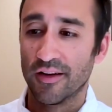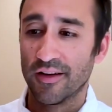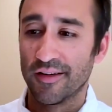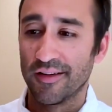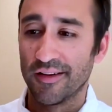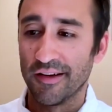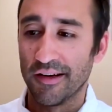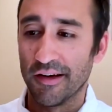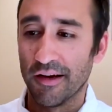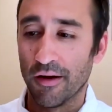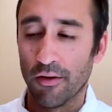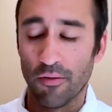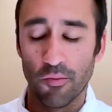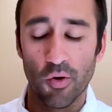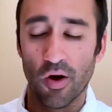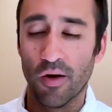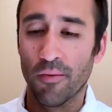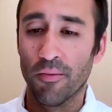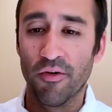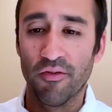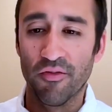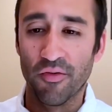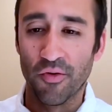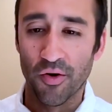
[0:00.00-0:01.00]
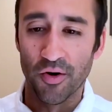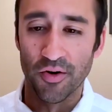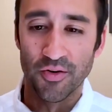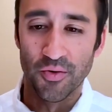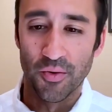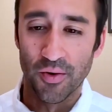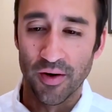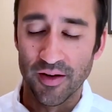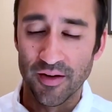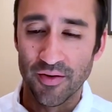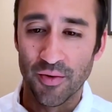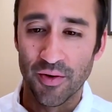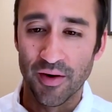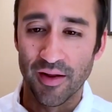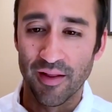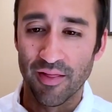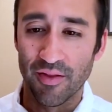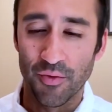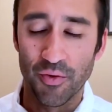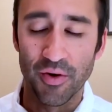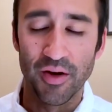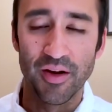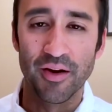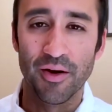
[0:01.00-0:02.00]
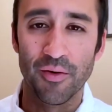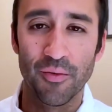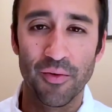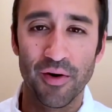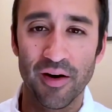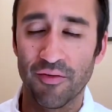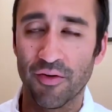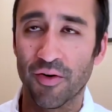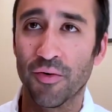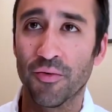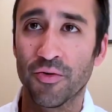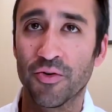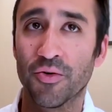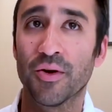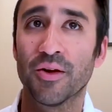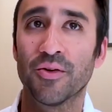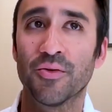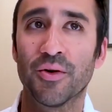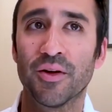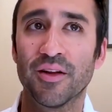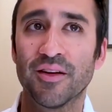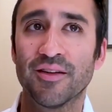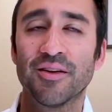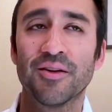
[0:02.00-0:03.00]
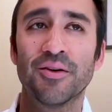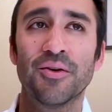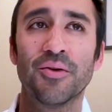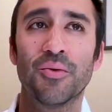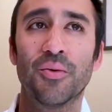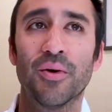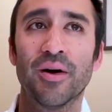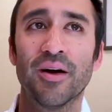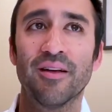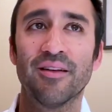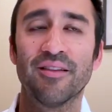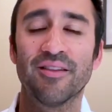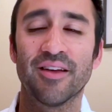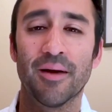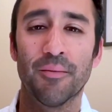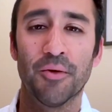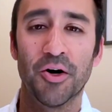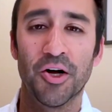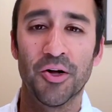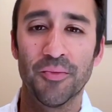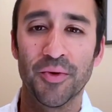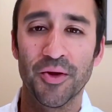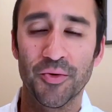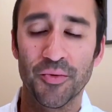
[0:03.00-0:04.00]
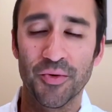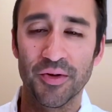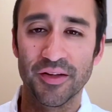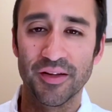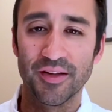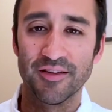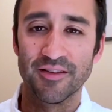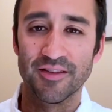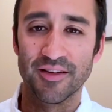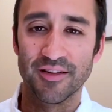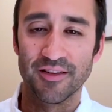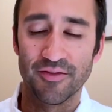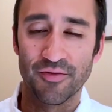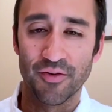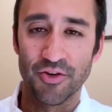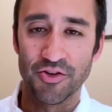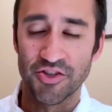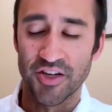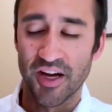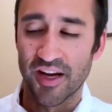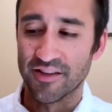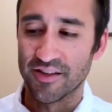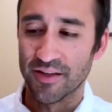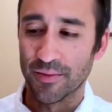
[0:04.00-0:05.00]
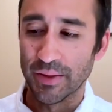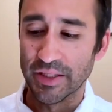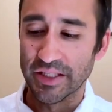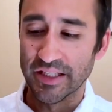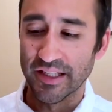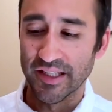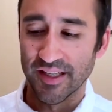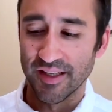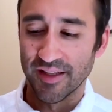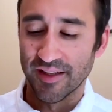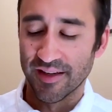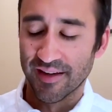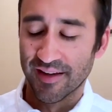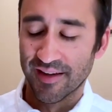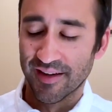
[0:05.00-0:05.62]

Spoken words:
or well before 2023 or whatever, 2022, when Sam Altman released his first ChatGPT.